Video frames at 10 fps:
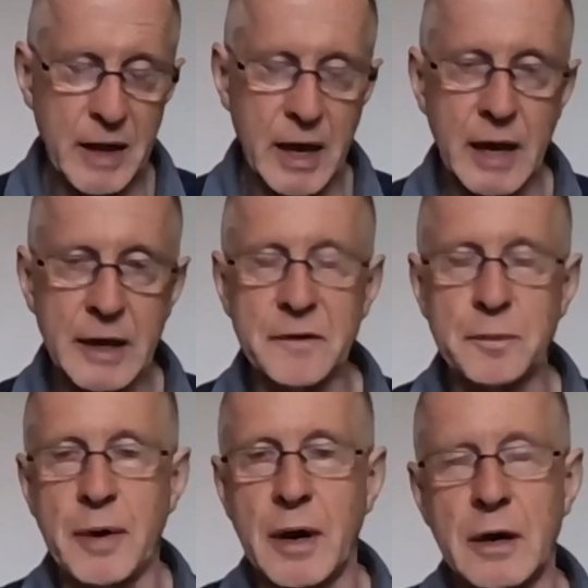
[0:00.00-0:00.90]
And his
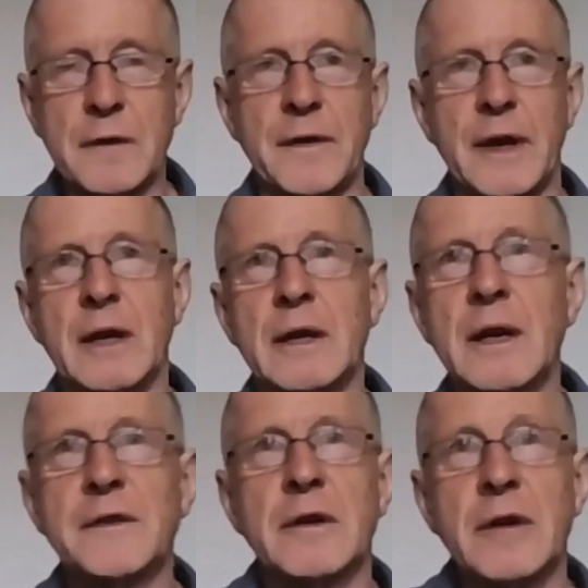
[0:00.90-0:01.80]
biography
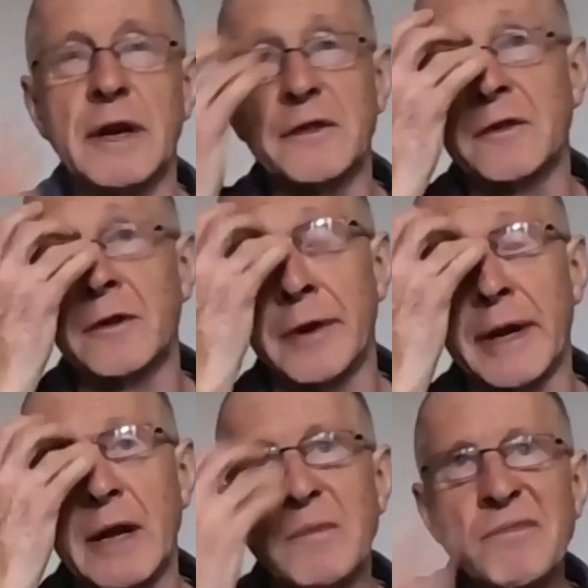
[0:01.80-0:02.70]
is a great story.